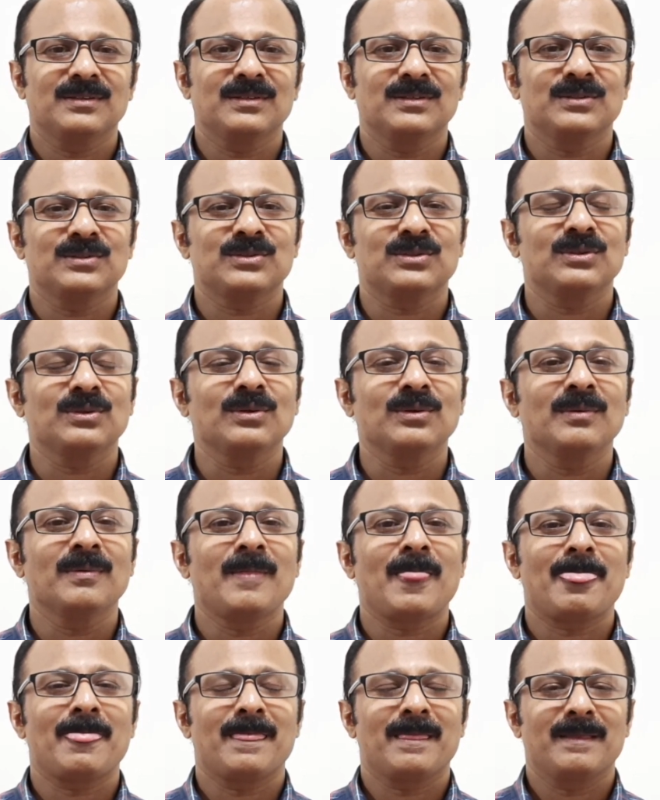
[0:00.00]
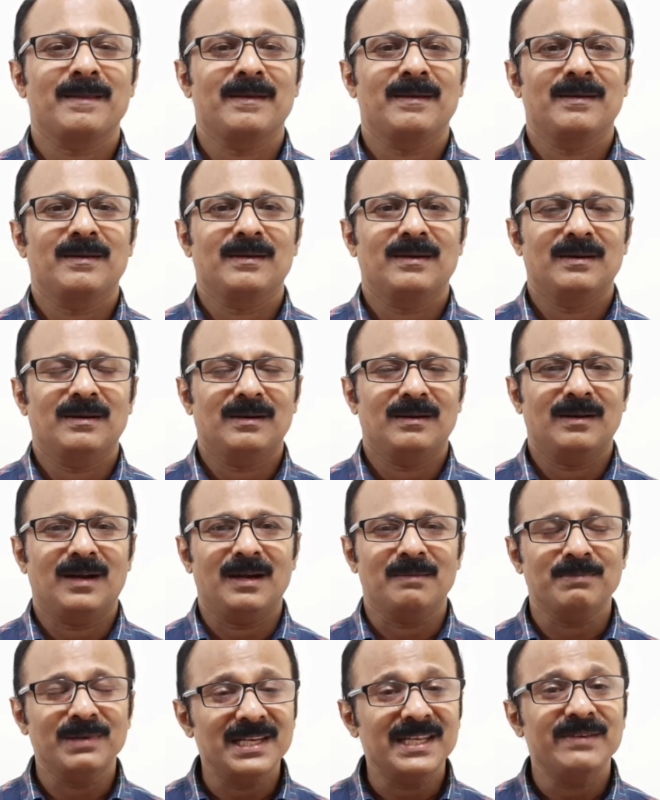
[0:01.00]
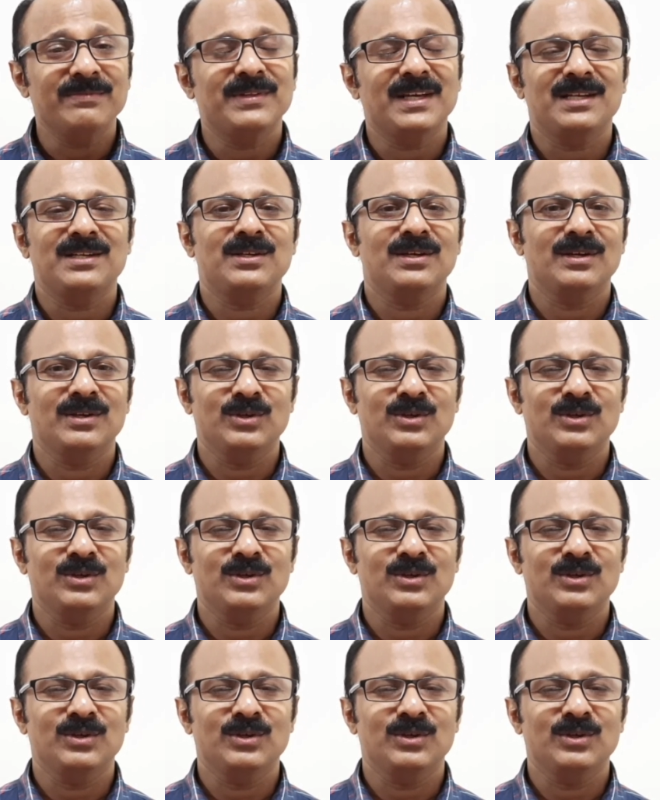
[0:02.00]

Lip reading: So, I believe that